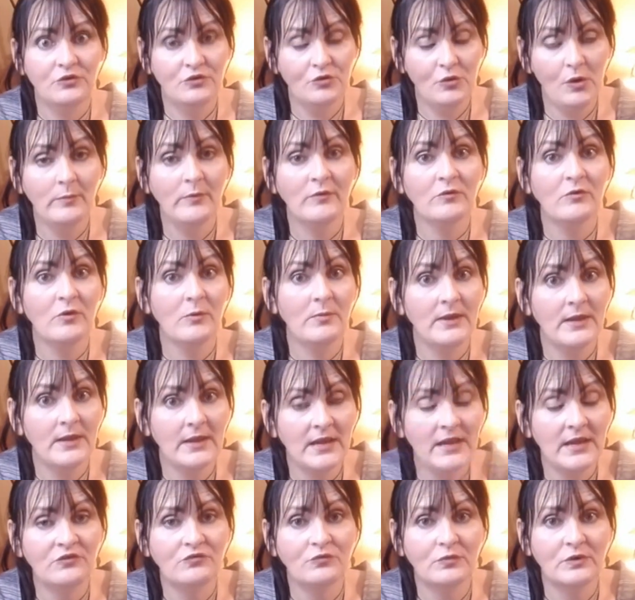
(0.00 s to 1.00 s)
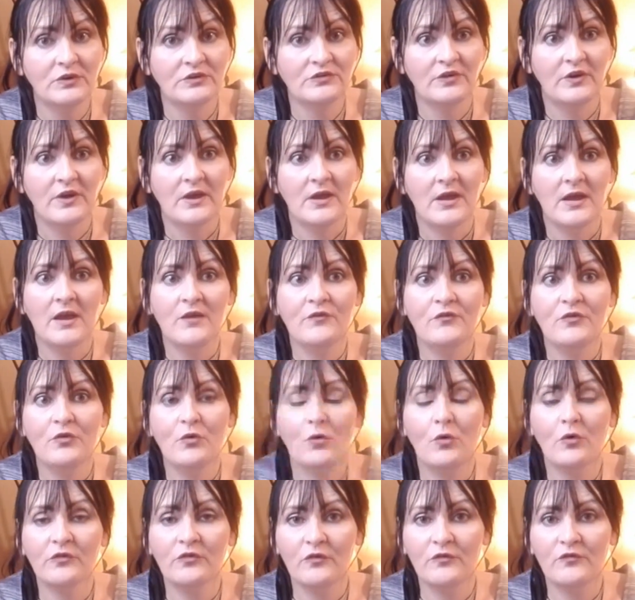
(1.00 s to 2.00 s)
you almost probably a head
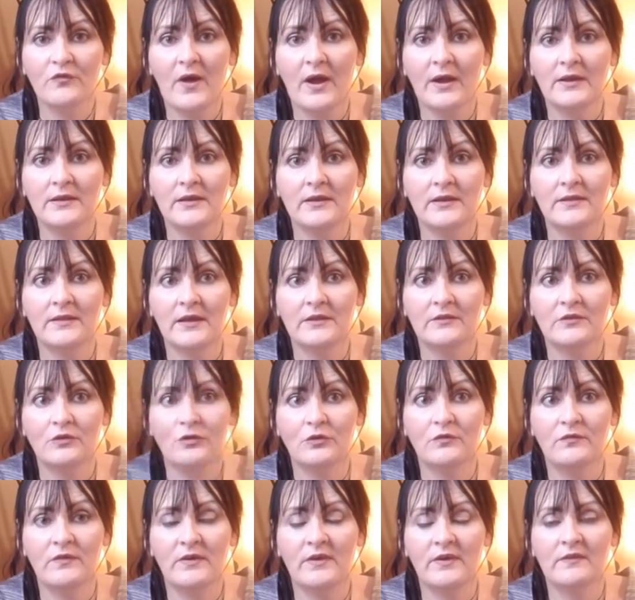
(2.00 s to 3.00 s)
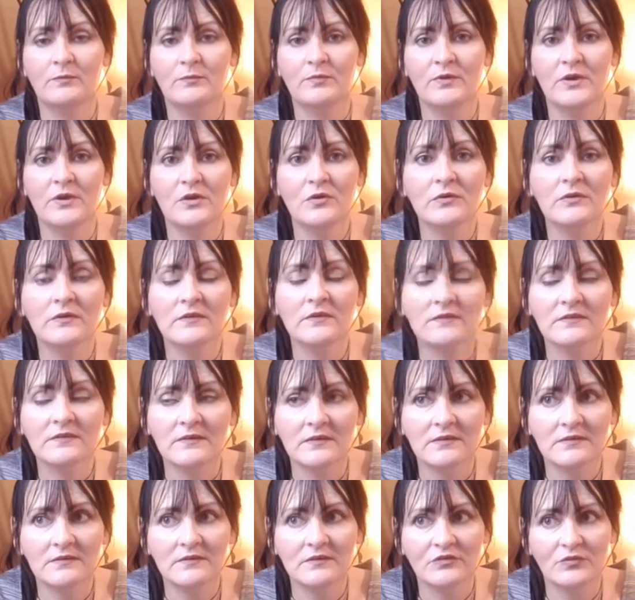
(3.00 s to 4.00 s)
if you're also finding that you've
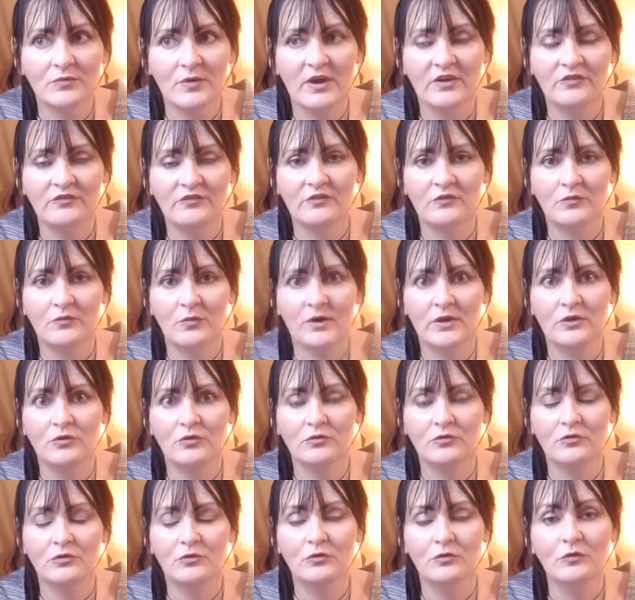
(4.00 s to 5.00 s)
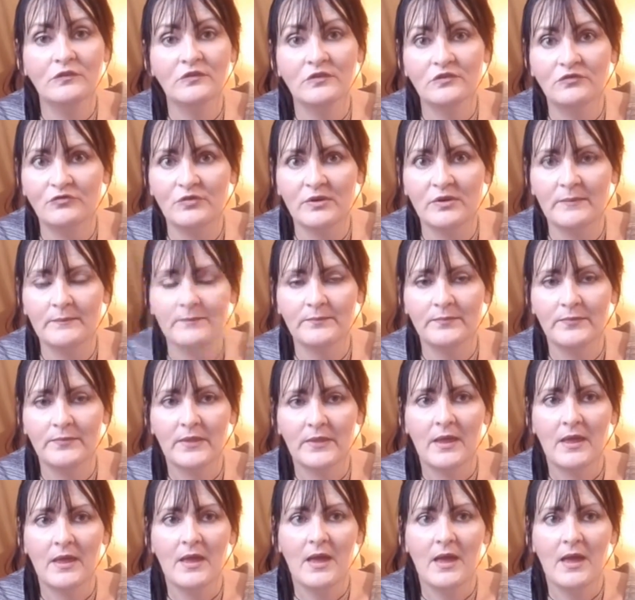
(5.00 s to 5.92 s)
experienced situations where you lucid dream